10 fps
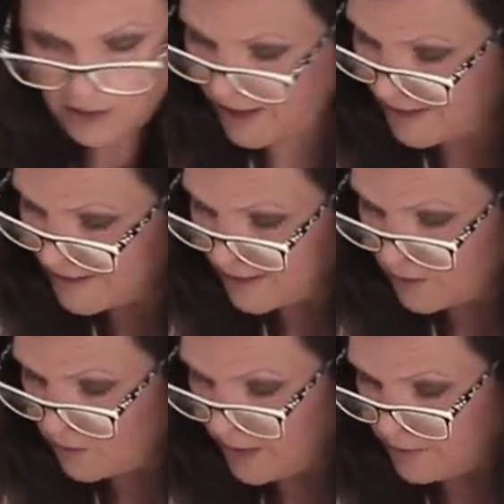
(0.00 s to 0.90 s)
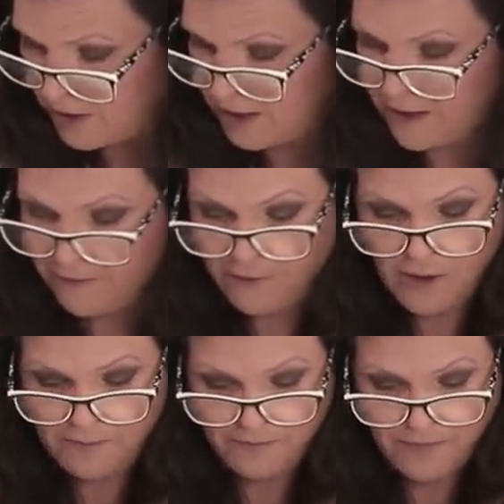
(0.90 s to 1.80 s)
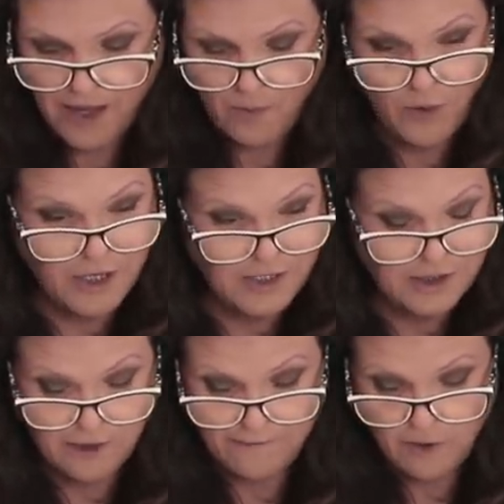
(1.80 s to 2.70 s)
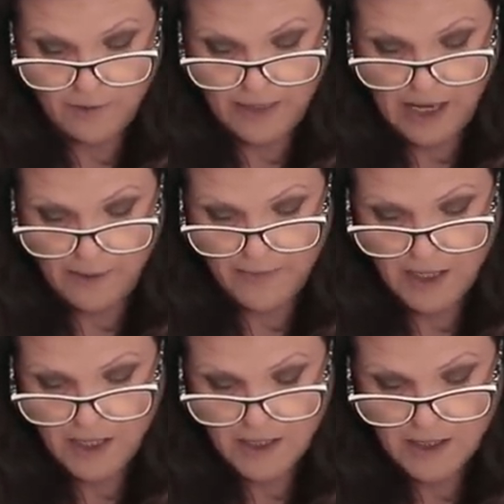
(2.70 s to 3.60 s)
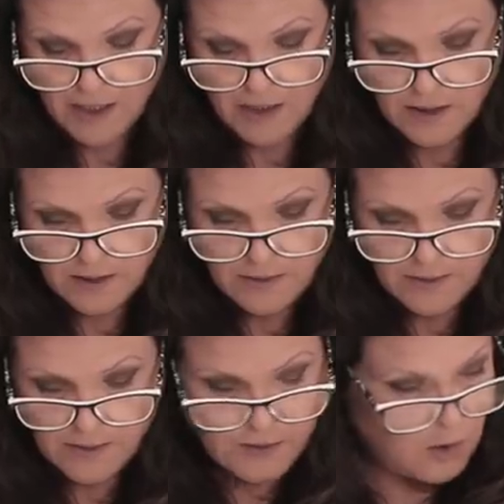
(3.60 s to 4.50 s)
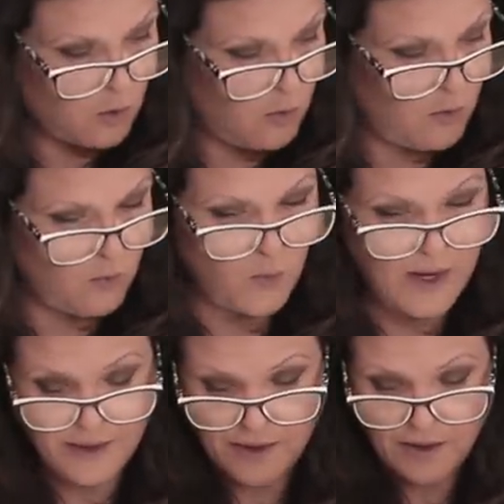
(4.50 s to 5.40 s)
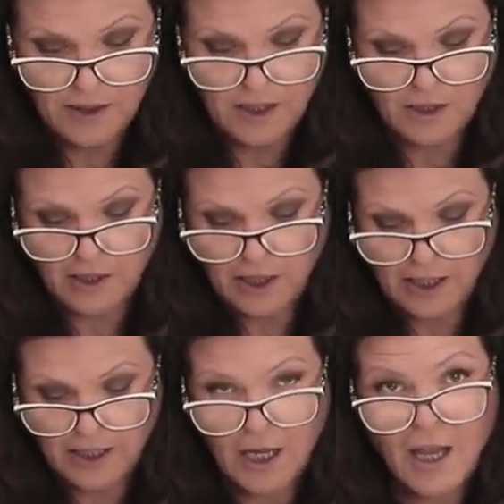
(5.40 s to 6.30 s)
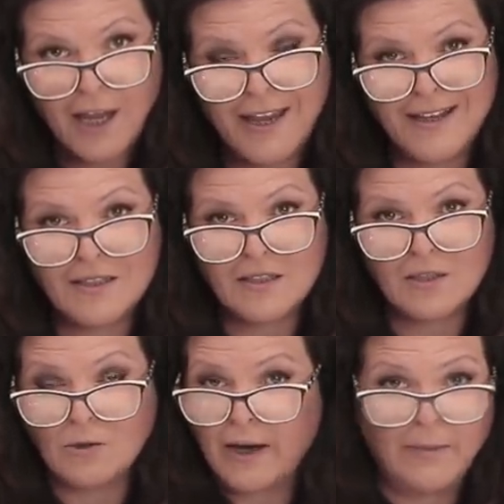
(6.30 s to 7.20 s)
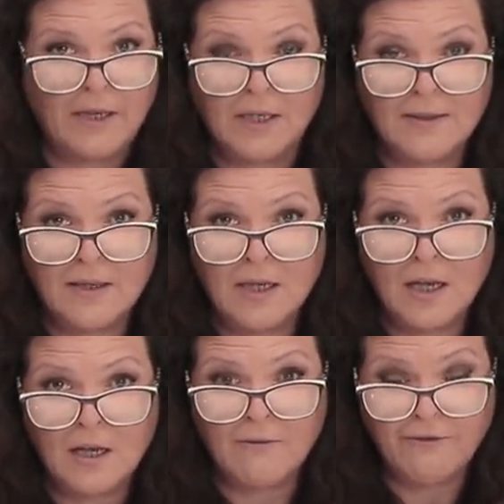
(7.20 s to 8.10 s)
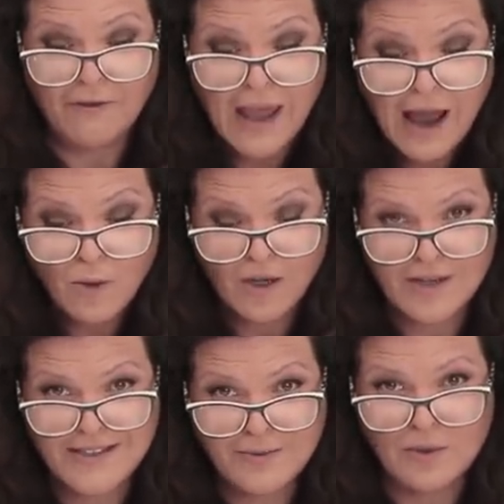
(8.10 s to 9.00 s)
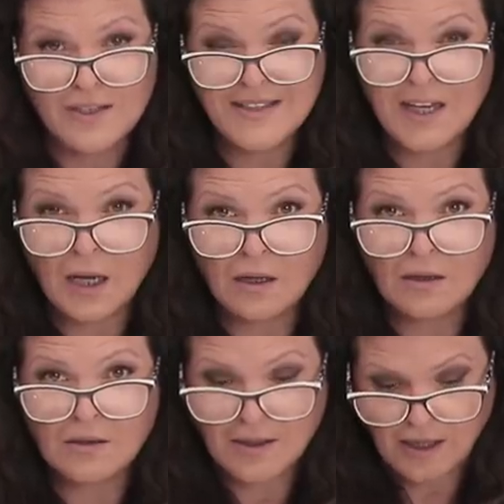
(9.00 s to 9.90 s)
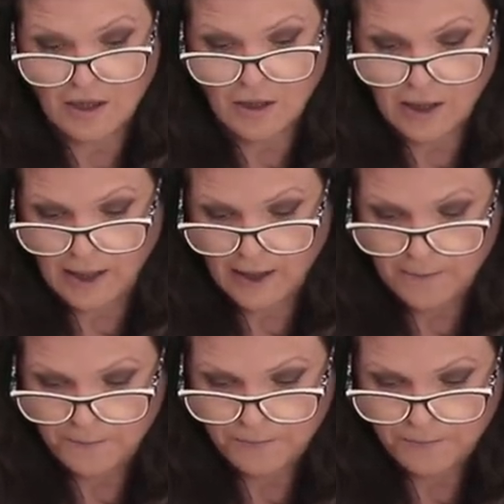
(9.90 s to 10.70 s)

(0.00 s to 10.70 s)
Okay, so I'm going to get a form and we're going to start forming it up. So with the acrylic, it's great because the flowers will stick to the acrylic.